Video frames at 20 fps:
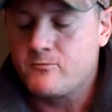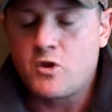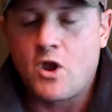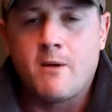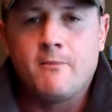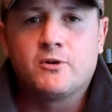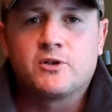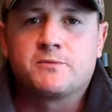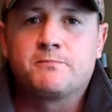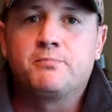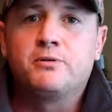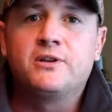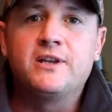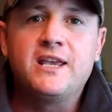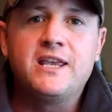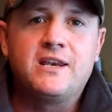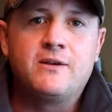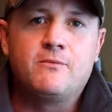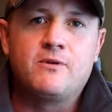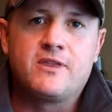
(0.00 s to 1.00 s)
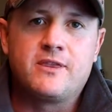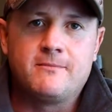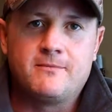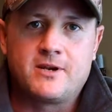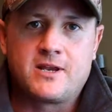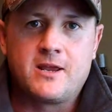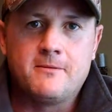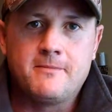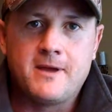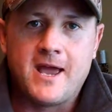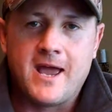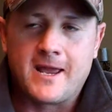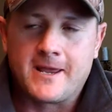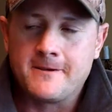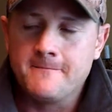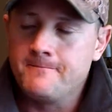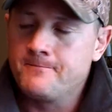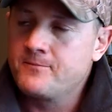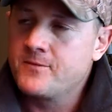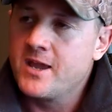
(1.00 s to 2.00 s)
Almost pleading with them to come
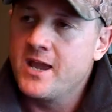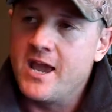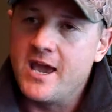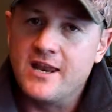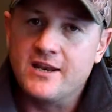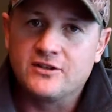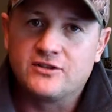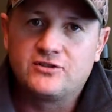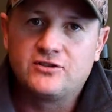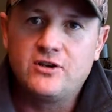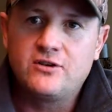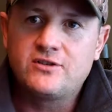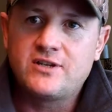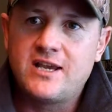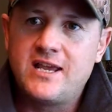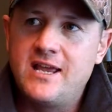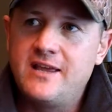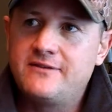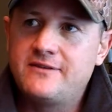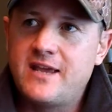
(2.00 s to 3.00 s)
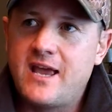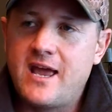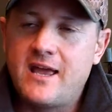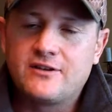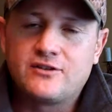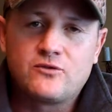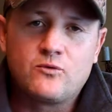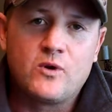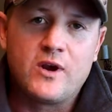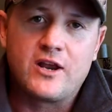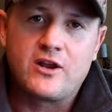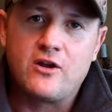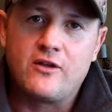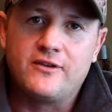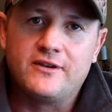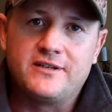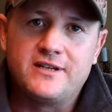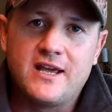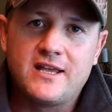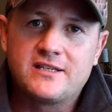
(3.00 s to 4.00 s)
back. And as soon as I hit that, it's what I call
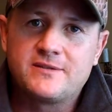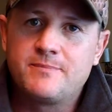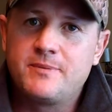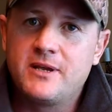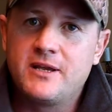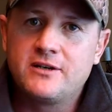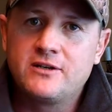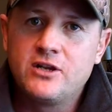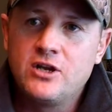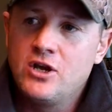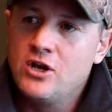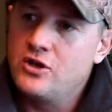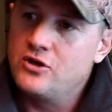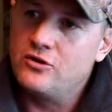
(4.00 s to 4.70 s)
the death spin.